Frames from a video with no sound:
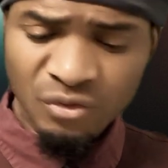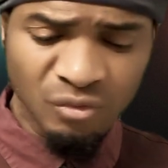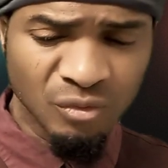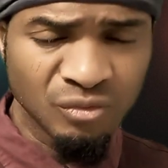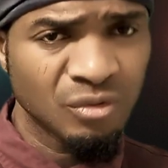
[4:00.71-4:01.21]

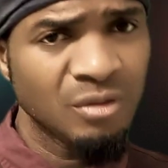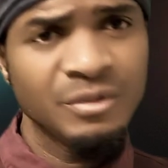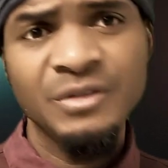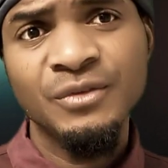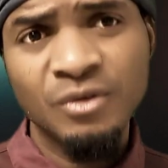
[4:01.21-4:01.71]
Just want to
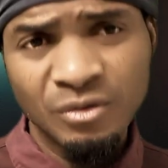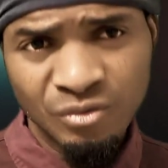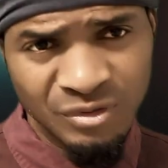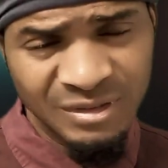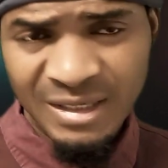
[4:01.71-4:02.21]
come. If you come
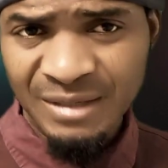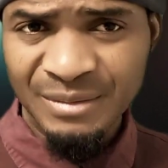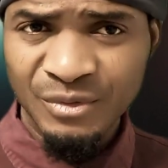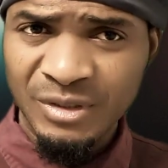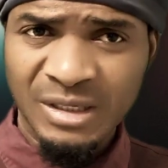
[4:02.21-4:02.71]
to this Ghana,
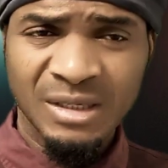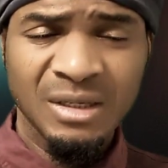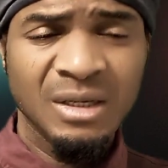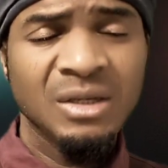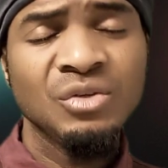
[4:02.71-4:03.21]
my brother,
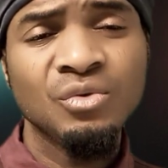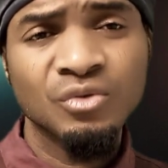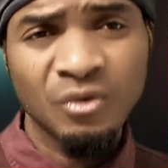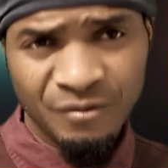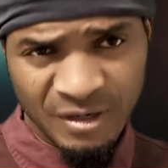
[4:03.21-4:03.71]
you
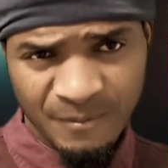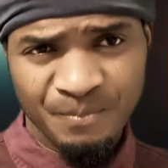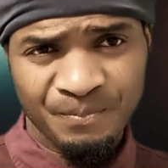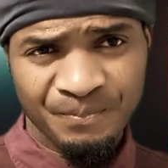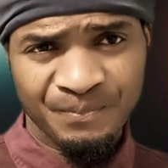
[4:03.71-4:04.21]
will suffer.
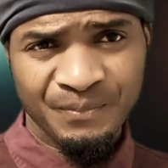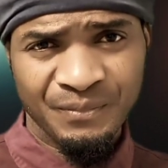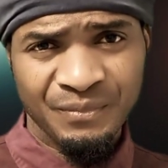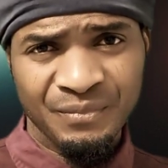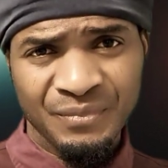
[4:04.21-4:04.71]

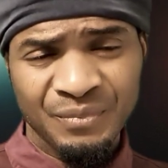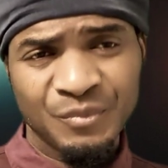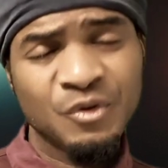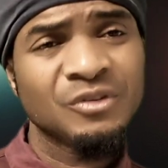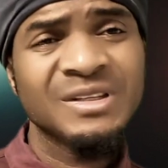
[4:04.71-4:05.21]

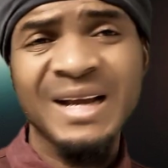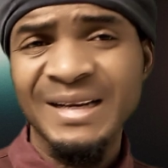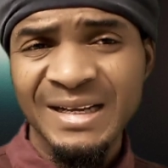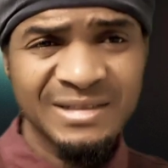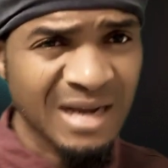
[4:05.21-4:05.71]
Because
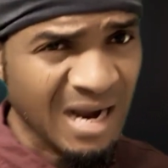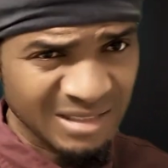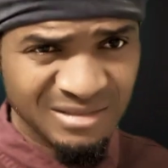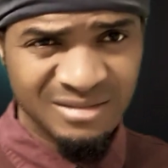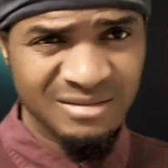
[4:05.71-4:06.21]
Ghana is
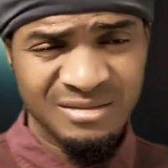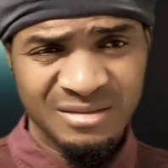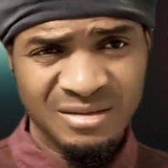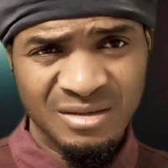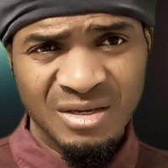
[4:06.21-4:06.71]
hard.
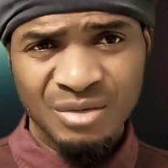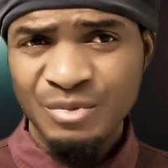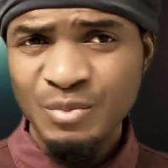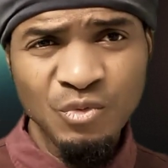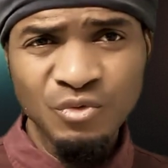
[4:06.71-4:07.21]

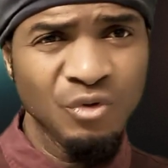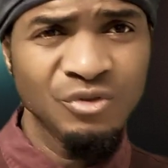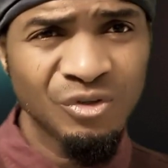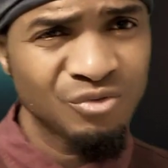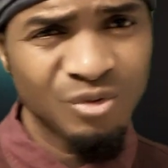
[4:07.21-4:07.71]
People will
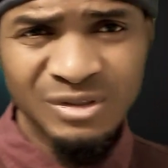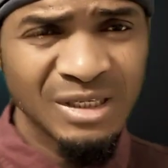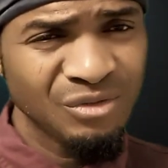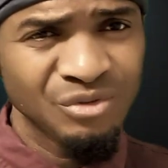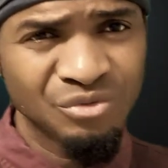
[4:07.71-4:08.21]
not just want
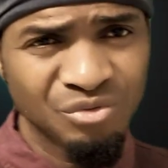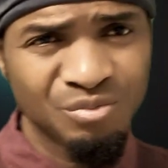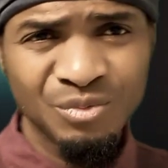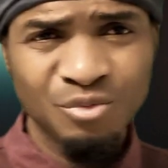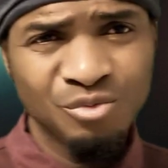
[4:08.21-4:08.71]
to tell you the
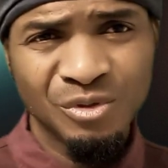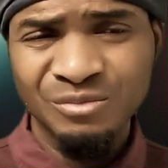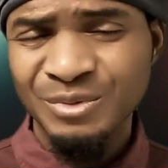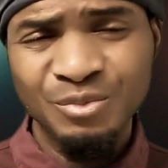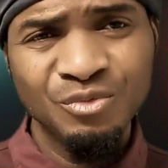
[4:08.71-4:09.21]
truth. People
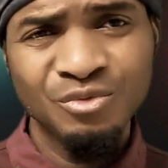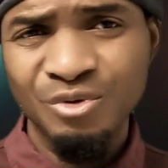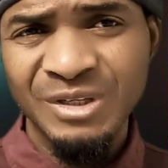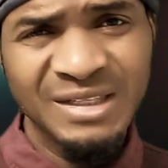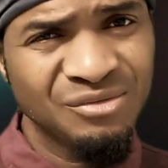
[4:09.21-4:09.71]
will
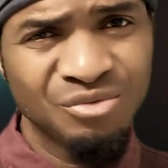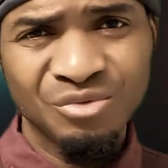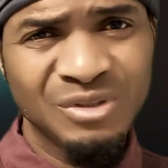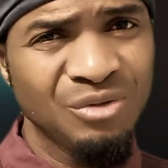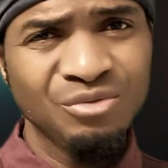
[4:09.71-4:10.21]
not let you
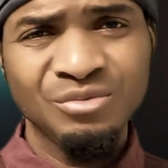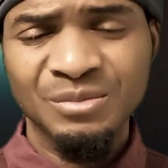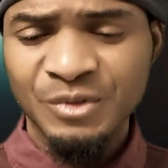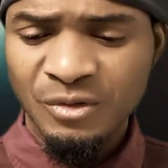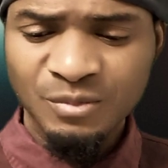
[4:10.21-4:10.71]
know. They won't,
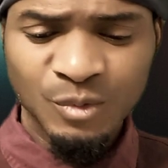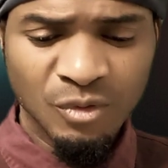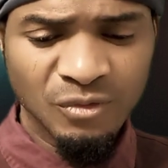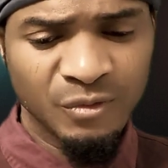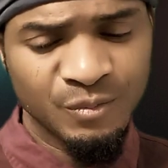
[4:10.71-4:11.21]

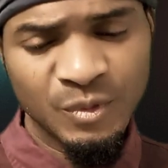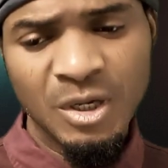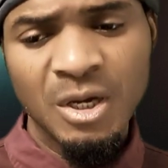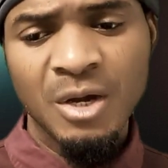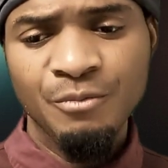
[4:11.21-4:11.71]
because of
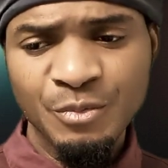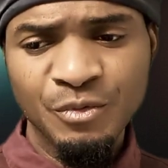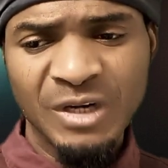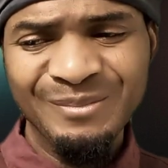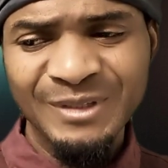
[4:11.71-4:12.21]

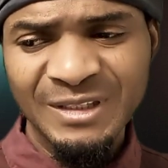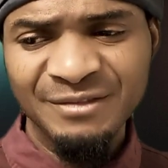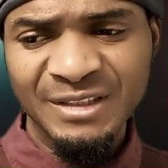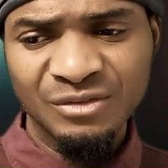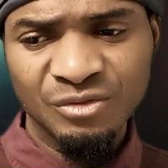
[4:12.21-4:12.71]
people now
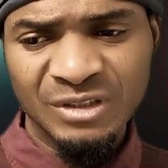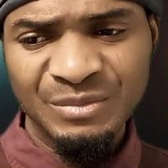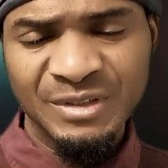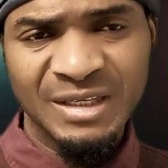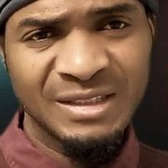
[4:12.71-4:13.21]
believing in
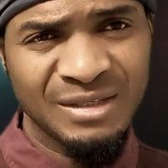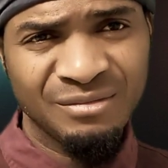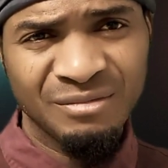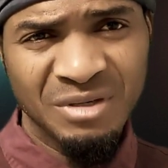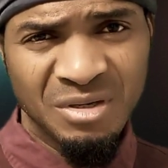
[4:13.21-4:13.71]
social media now.